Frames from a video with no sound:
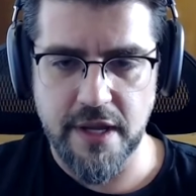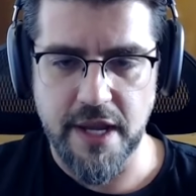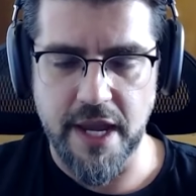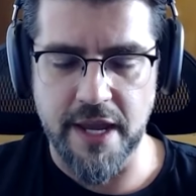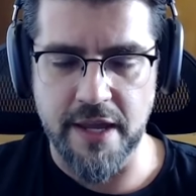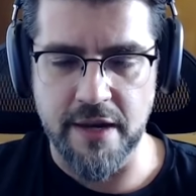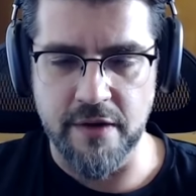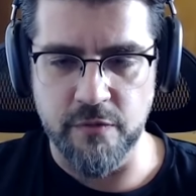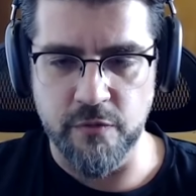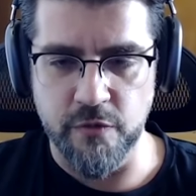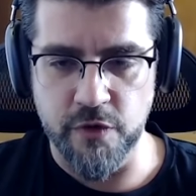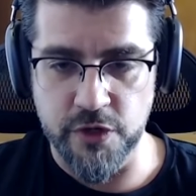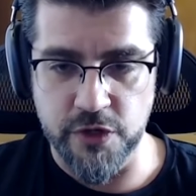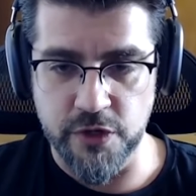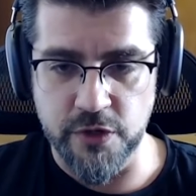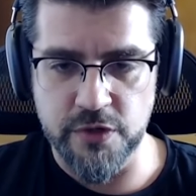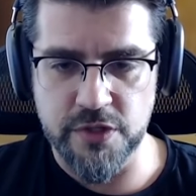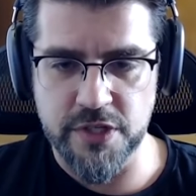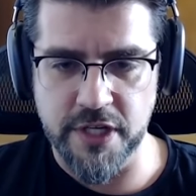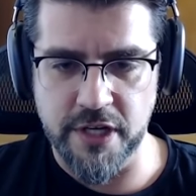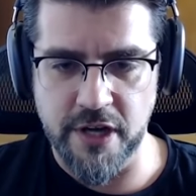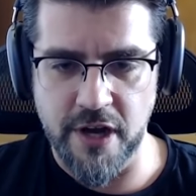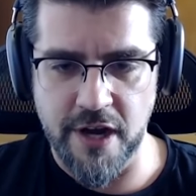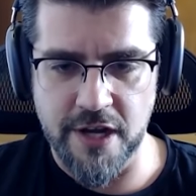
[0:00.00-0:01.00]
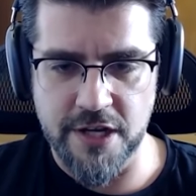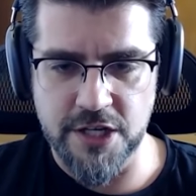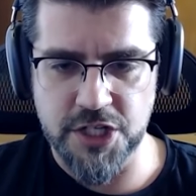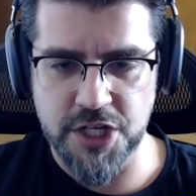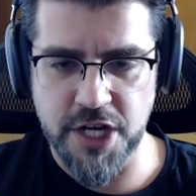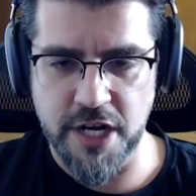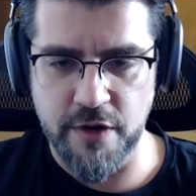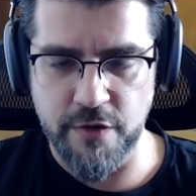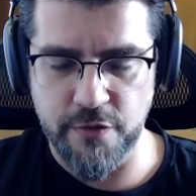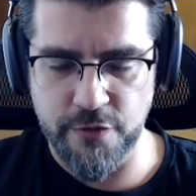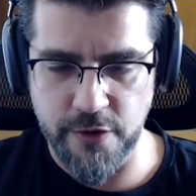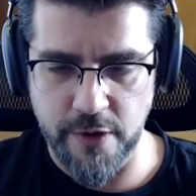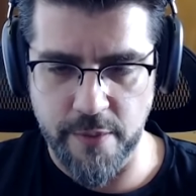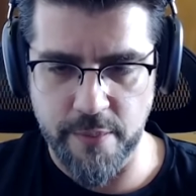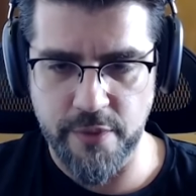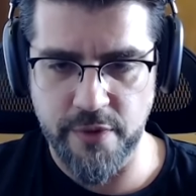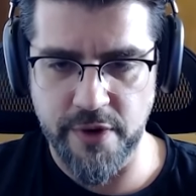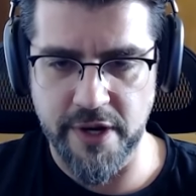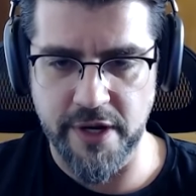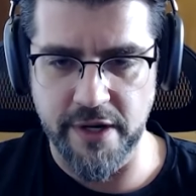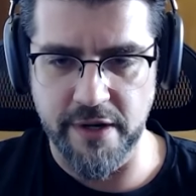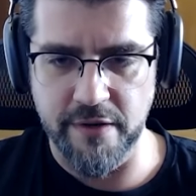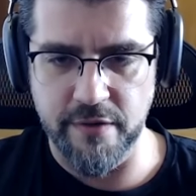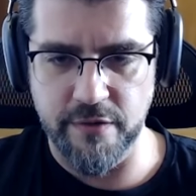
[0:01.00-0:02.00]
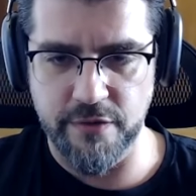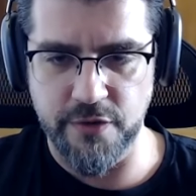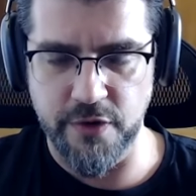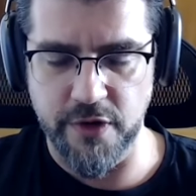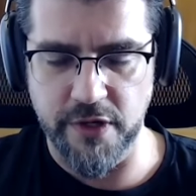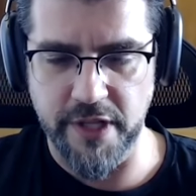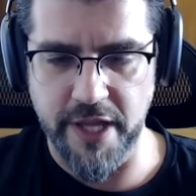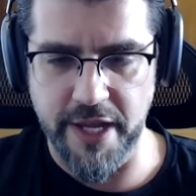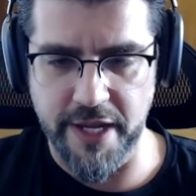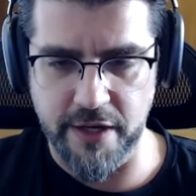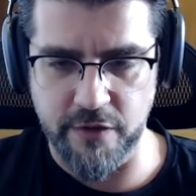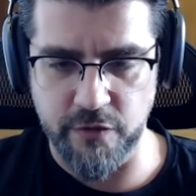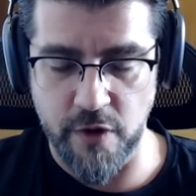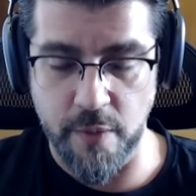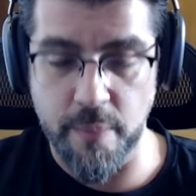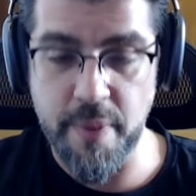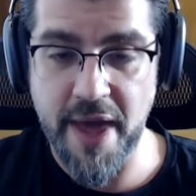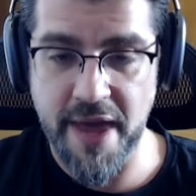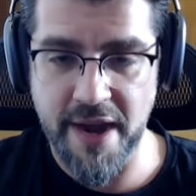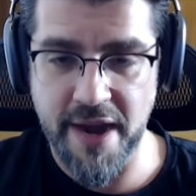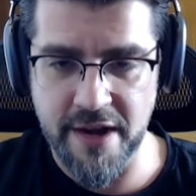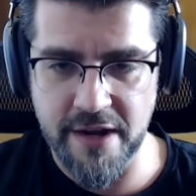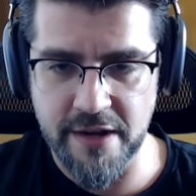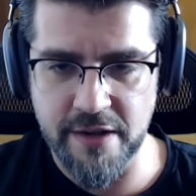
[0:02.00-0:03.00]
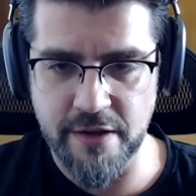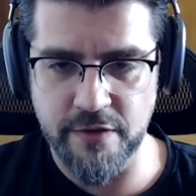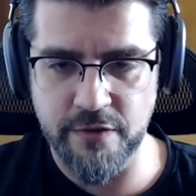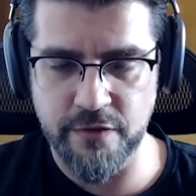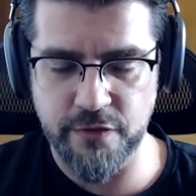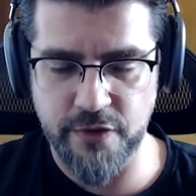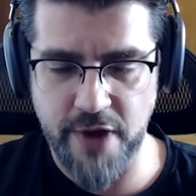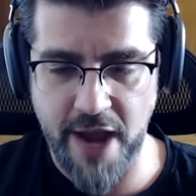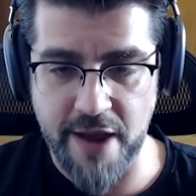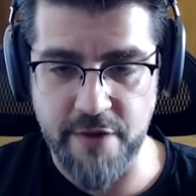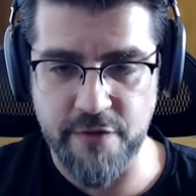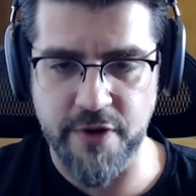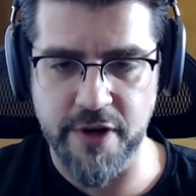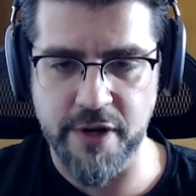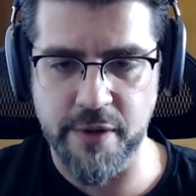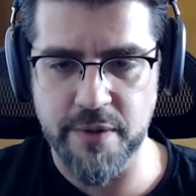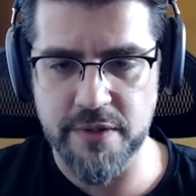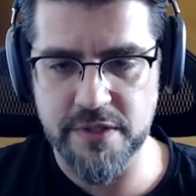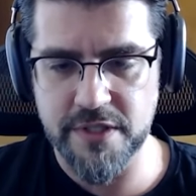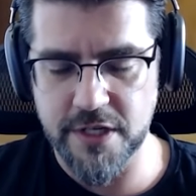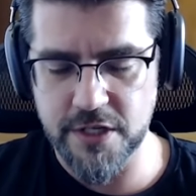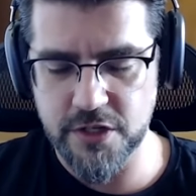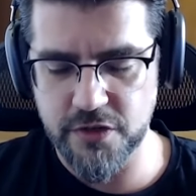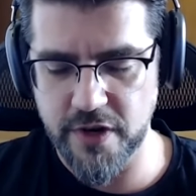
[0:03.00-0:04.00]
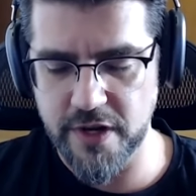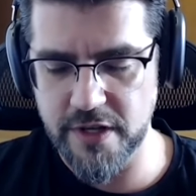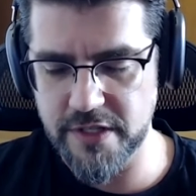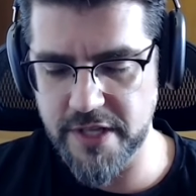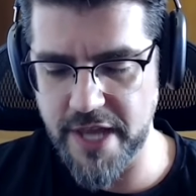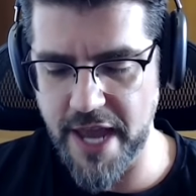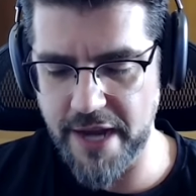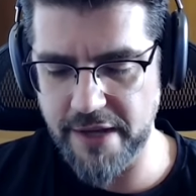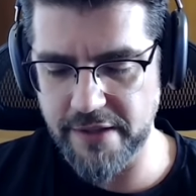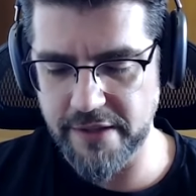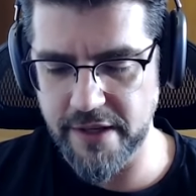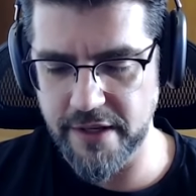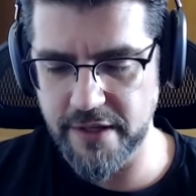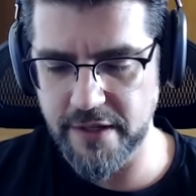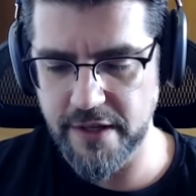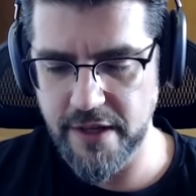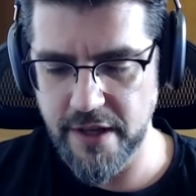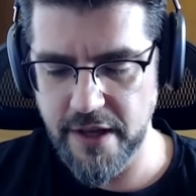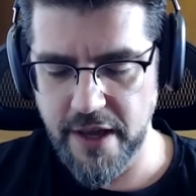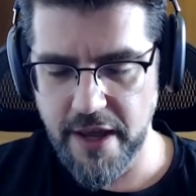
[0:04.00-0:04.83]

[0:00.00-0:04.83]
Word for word: and reducing on-chain footprint for like repetitive high-frequency transacting.